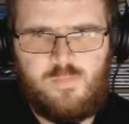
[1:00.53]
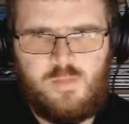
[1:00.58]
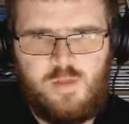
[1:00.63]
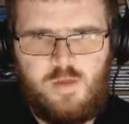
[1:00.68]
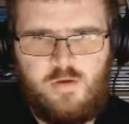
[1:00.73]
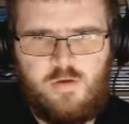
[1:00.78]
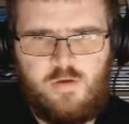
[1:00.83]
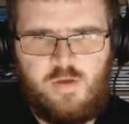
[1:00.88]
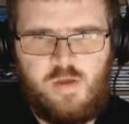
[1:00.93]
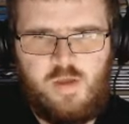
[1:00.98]

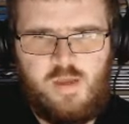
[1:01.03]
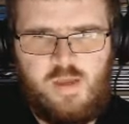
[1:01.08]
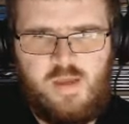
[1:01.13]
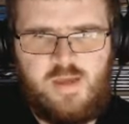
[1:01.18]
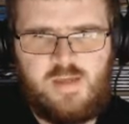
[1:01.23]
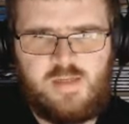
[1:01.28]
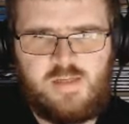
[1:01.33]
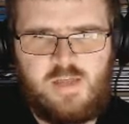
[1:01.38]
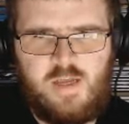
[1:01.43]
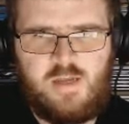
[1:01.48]
Okay,
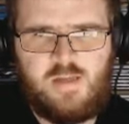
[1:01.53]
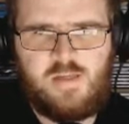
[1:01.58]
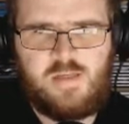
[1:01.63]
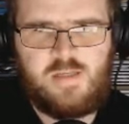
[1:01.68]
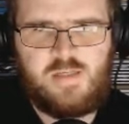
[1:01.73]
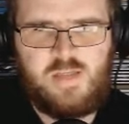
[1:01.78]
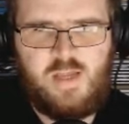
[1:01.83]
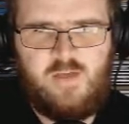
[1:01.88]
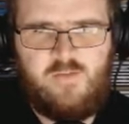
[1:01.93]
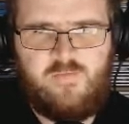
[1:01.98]
yes, I
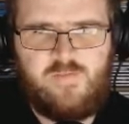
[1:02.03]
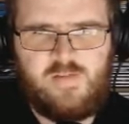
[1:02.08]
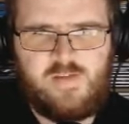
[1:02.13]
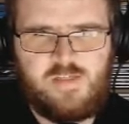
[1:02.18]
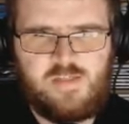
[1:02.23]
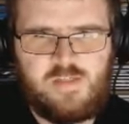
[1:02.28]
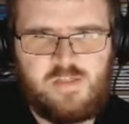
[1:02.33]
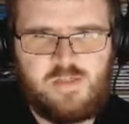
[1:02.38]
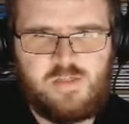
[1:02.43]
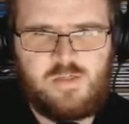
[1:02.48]
understand
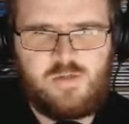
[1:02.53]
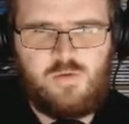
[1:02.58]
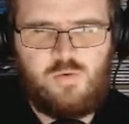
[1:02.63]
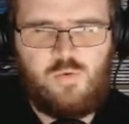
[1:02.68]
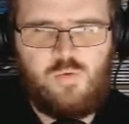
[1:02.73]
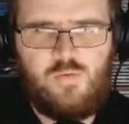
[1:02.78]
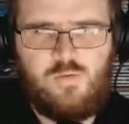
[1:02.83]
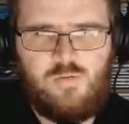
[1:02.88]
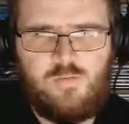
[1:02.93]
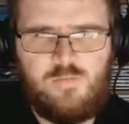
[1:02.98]
this is a school.